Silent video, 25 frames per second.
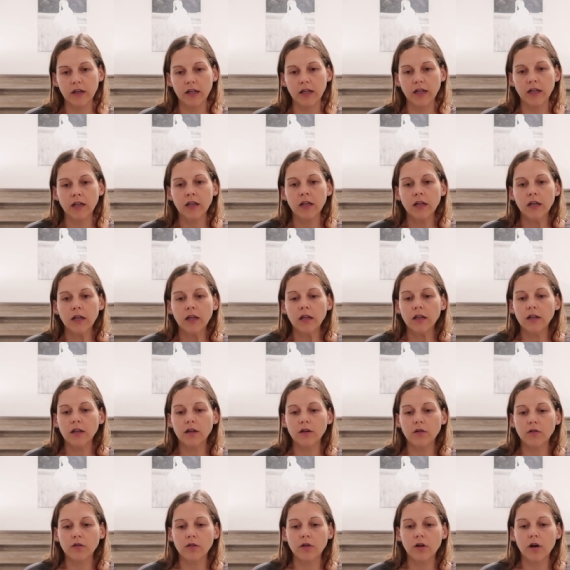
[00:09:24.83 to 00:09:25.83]
Like, you
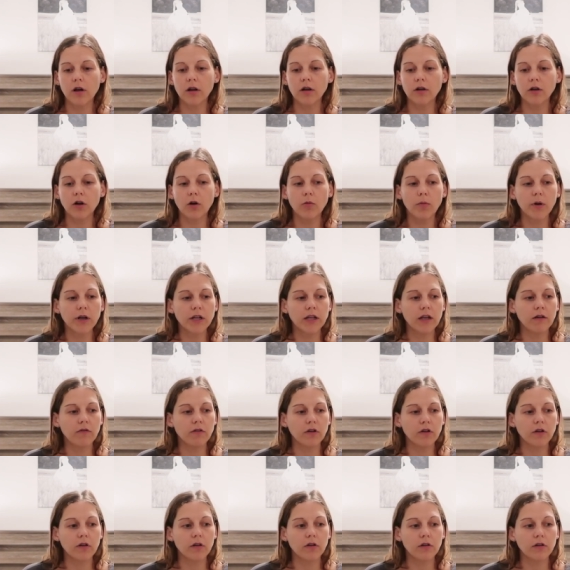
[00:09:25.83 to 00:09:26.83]
know, not nobody
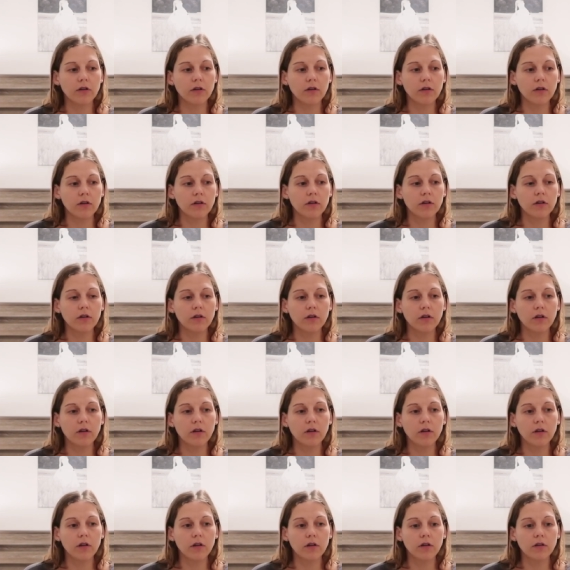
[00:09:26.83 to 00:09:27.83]
ever
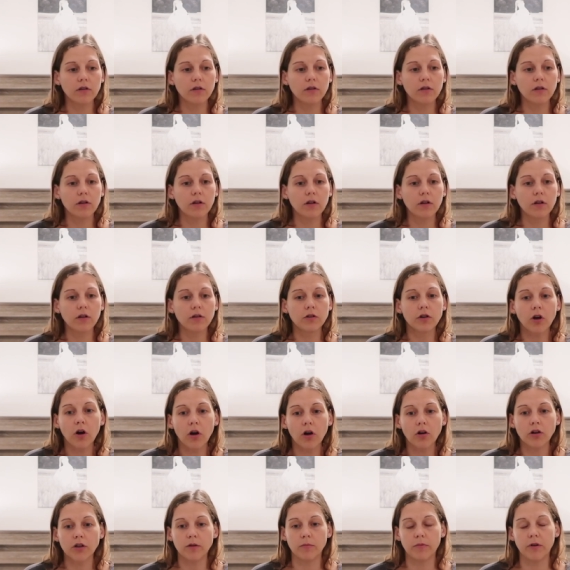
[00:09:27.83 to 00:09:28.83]

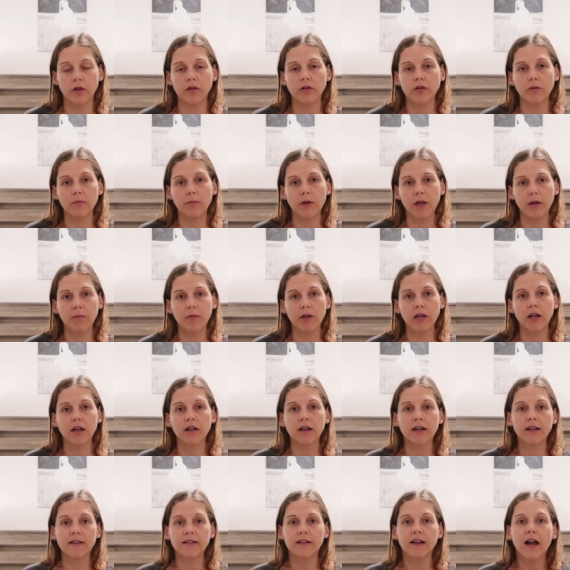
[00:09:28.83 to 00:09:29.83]
talked about the baby
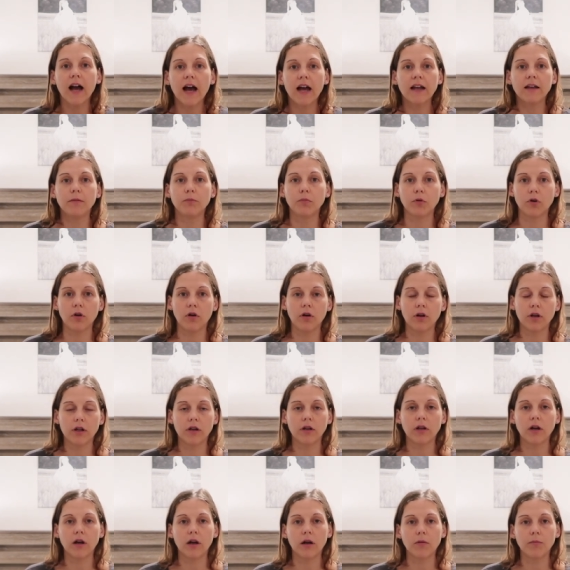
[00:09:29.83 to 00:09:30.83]
unless I brought
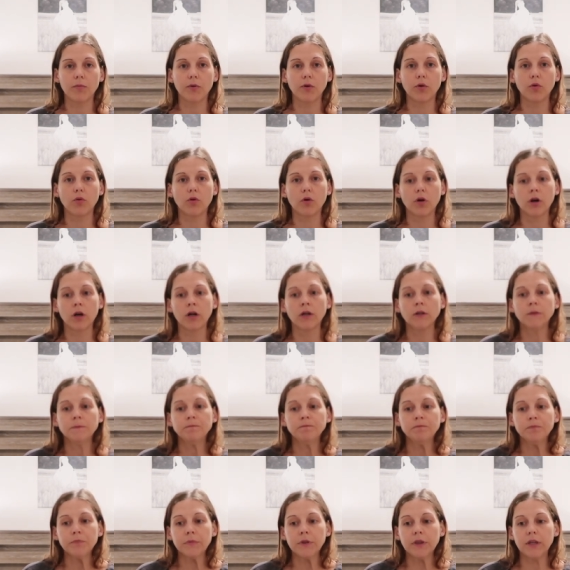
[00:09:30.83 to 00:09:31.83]
it up or
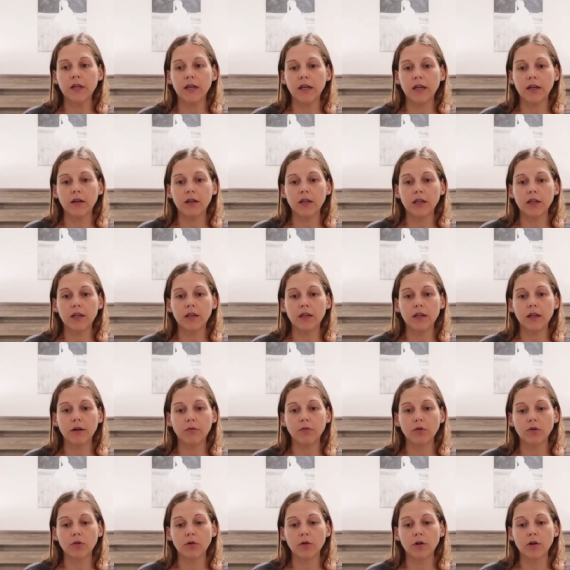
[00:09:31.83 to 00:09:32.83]
they, they
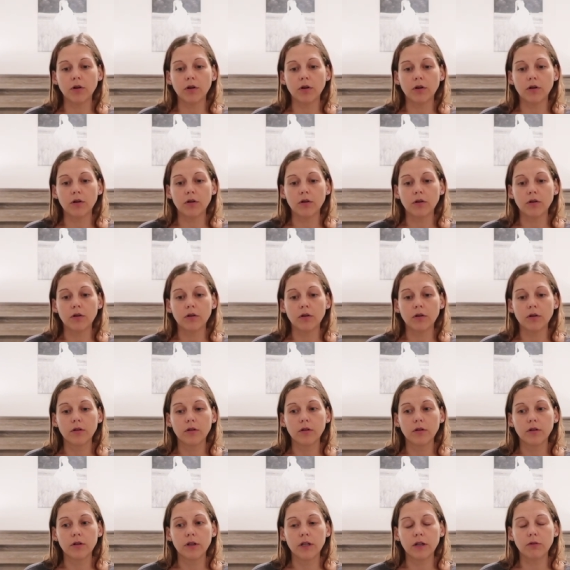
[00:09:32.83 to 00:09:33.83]
were,
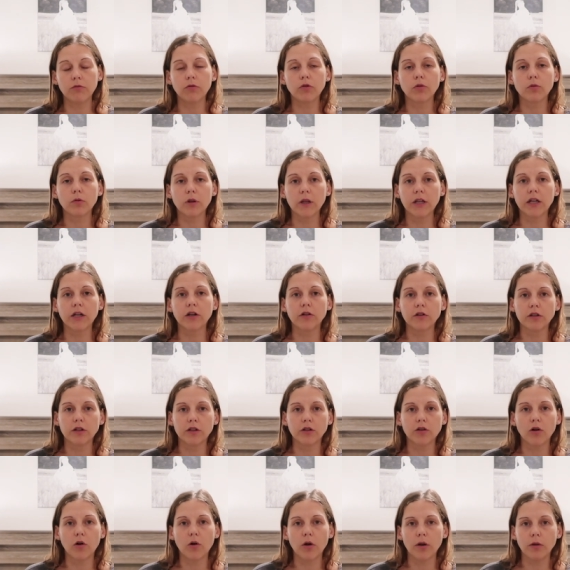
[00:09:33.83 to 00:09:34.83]
they were really good at
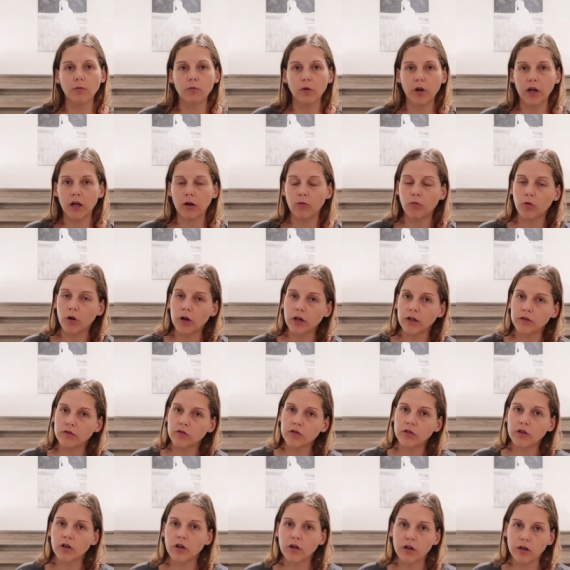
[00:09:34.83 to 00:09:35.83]
knowing when I wanted
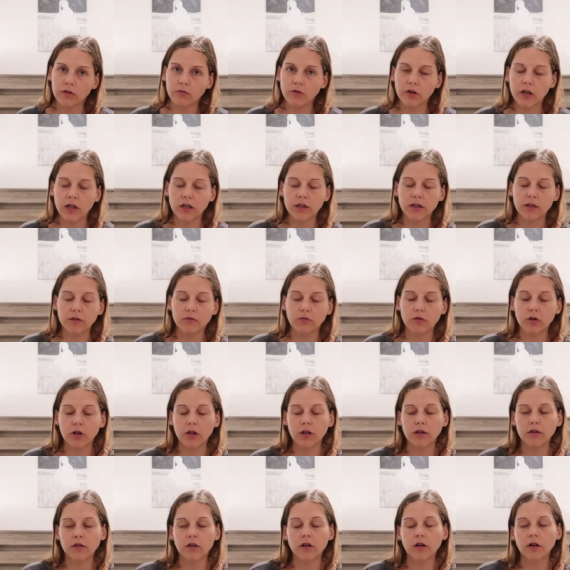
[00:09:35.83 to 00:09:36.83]
to talk and when I didn't want
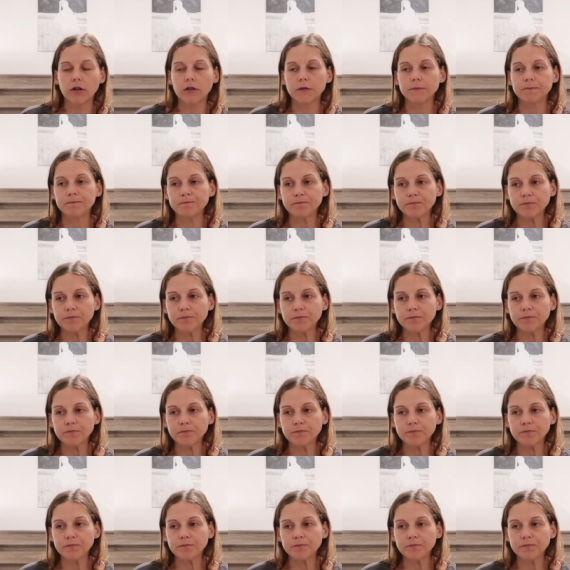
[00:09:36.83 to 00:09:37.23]
to talk